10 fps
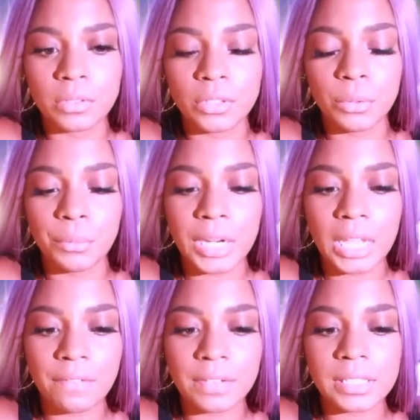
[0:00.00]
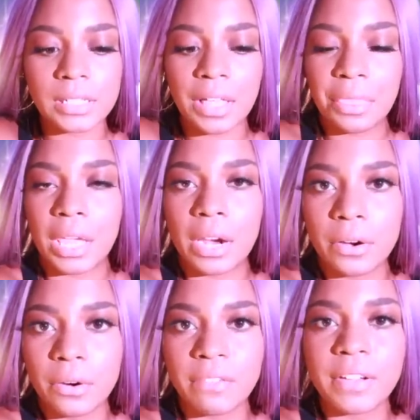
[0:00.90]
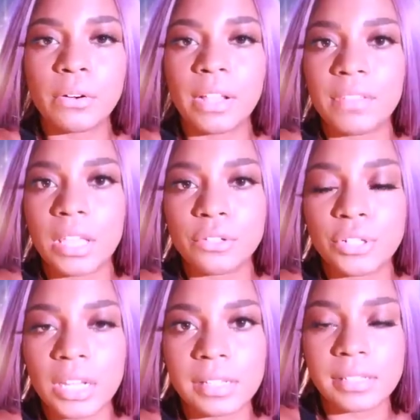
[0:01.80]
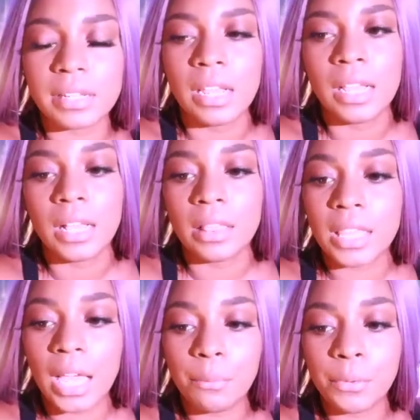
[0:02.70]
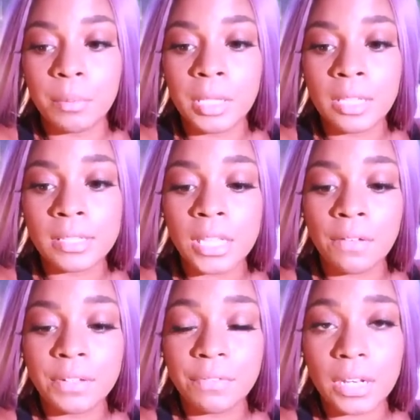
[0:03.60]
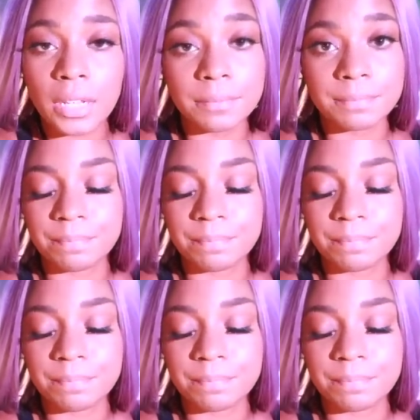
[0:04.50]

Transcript: do a reading if it's not there or if I don't have the energy because that would be self-defeating.